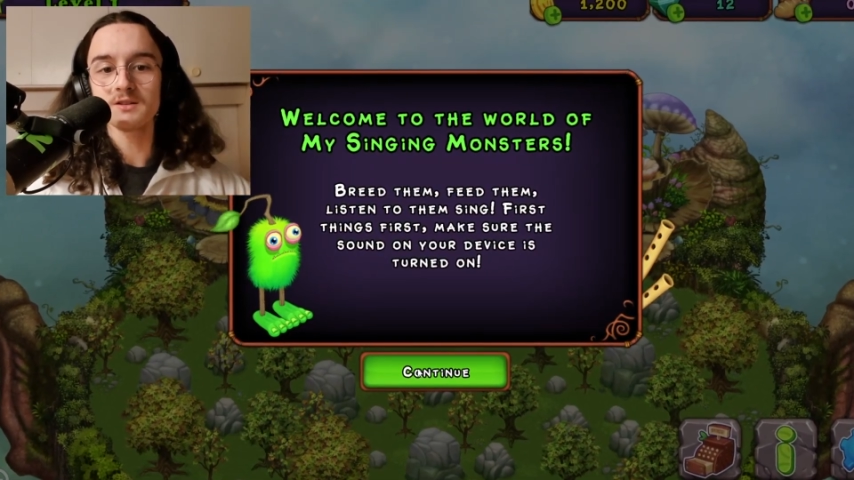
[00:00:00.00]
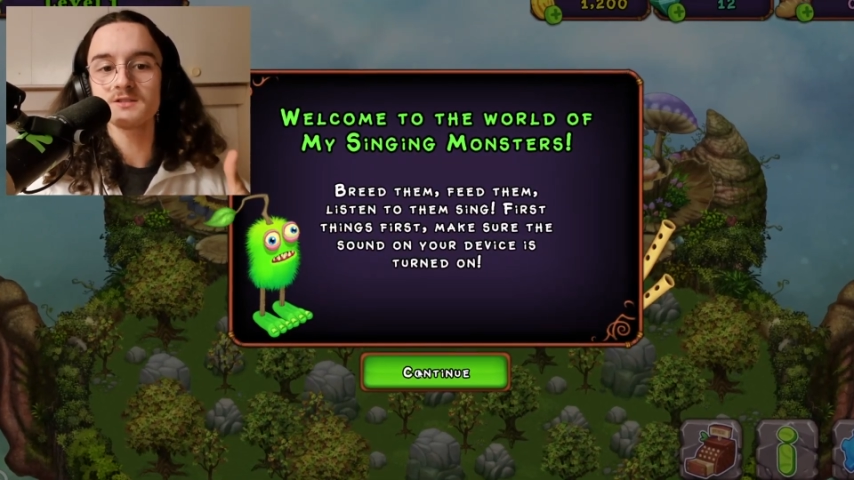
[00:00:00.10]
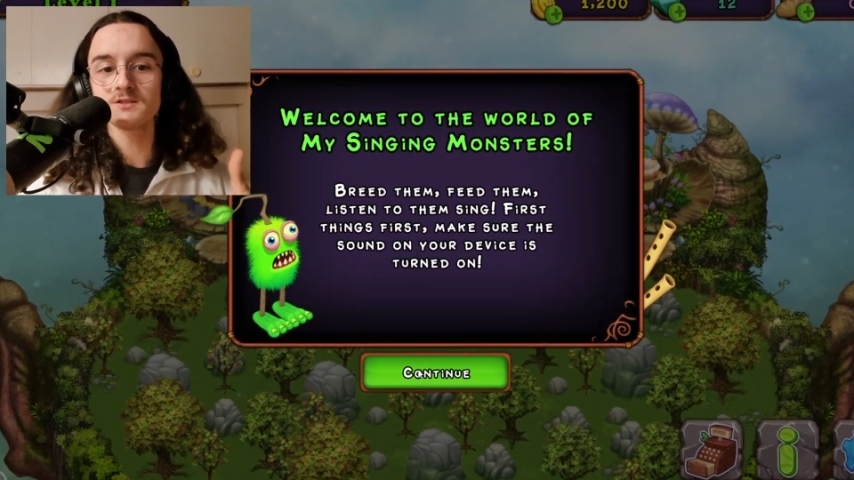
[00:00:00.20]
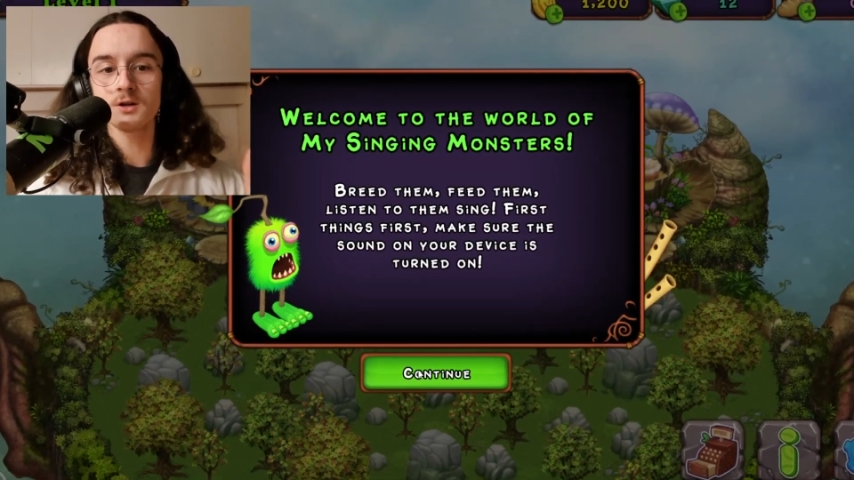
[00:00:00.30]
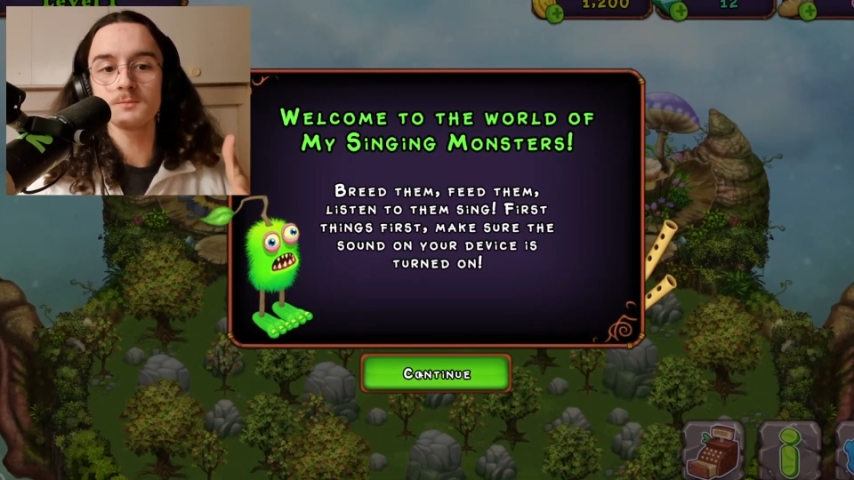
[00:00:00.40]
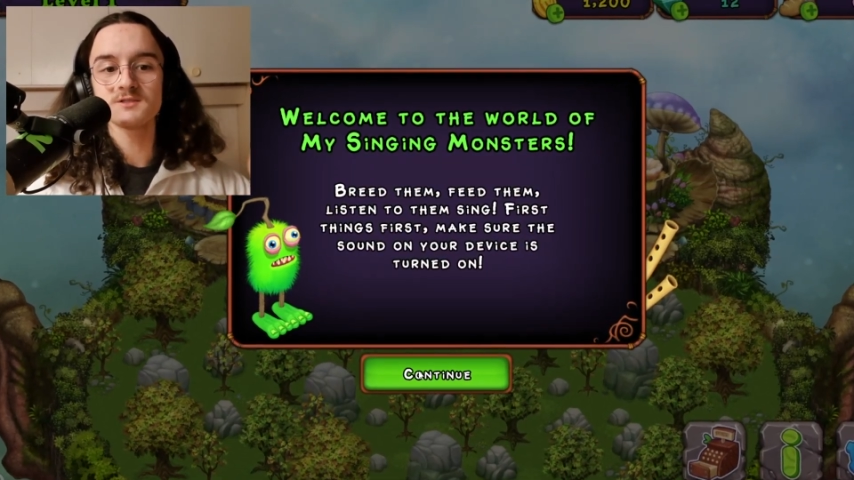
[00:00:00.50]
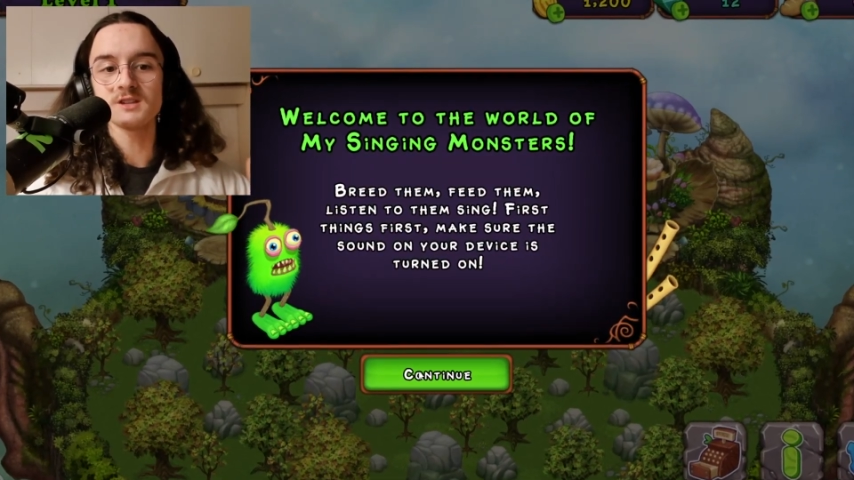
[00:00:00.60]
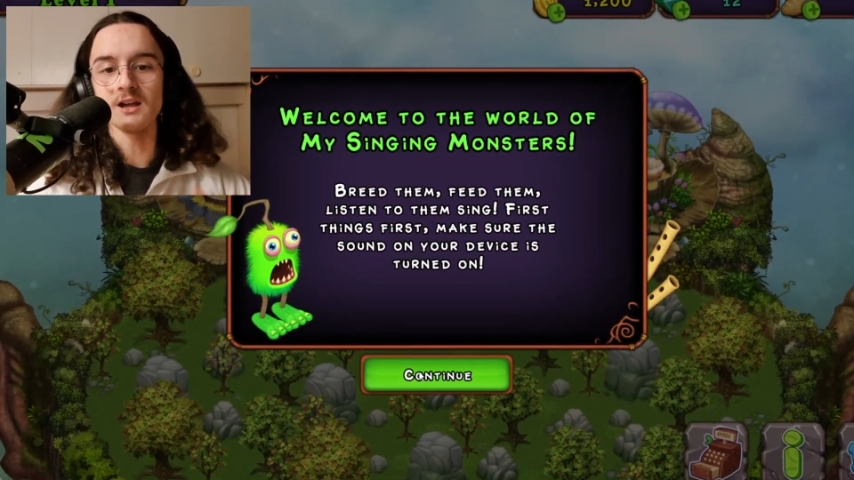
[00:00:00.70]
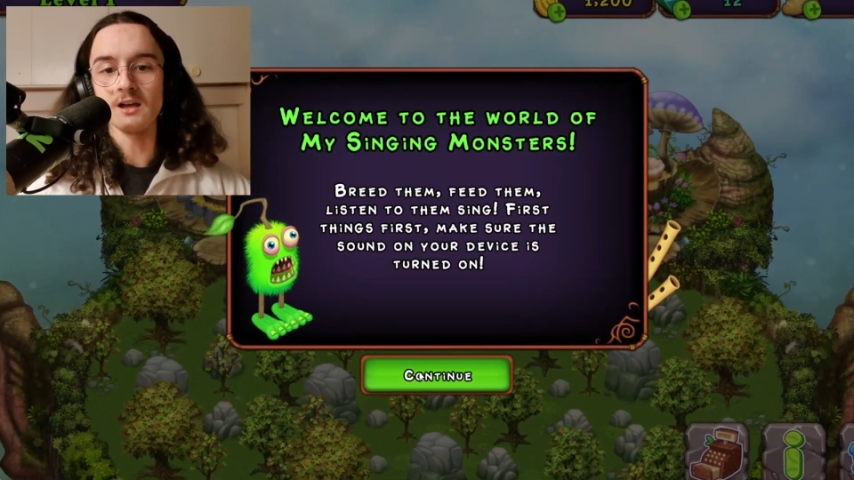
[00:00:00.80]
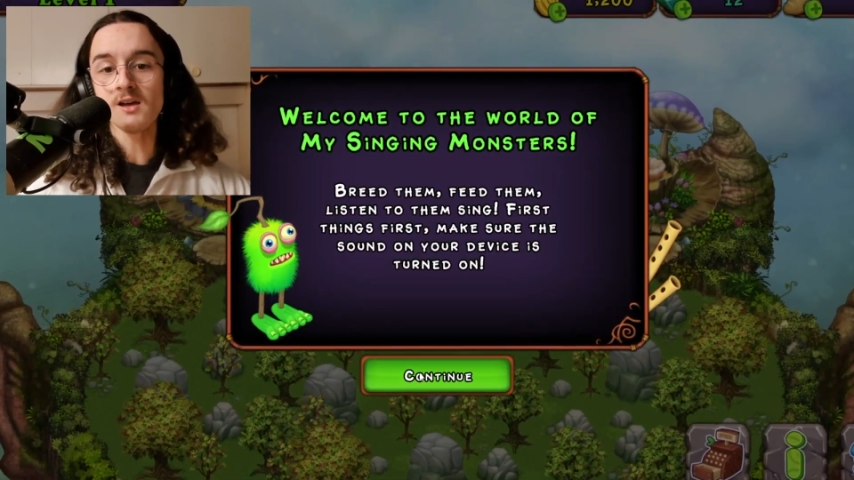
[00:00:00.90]
listen to them
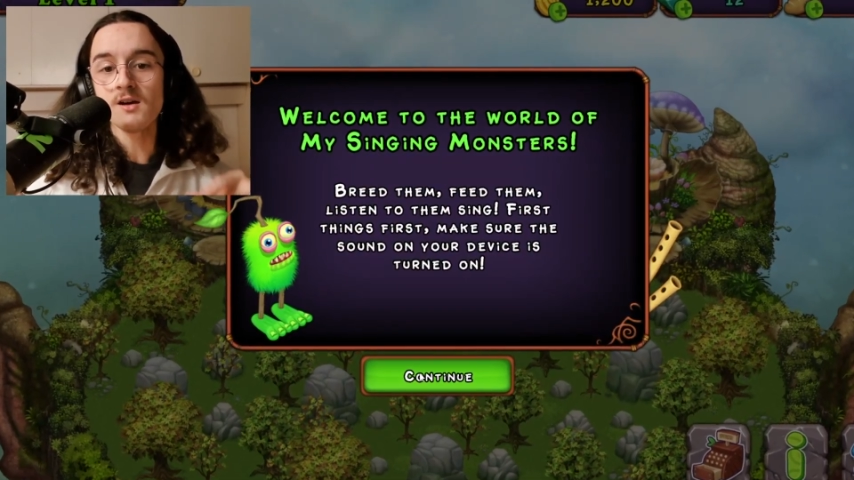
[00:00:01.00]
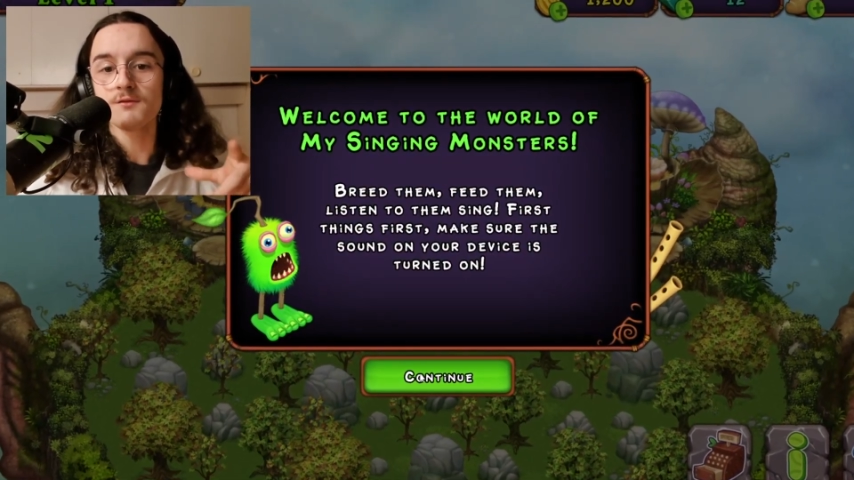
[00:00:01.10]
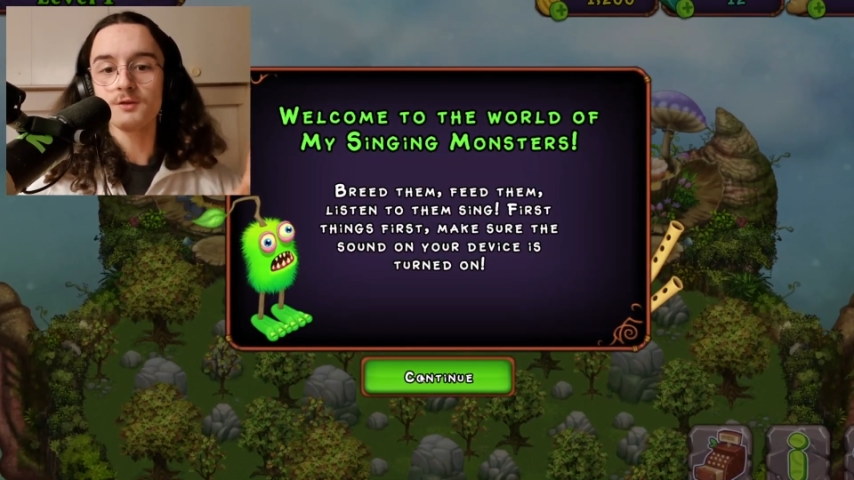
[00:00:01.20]
sing.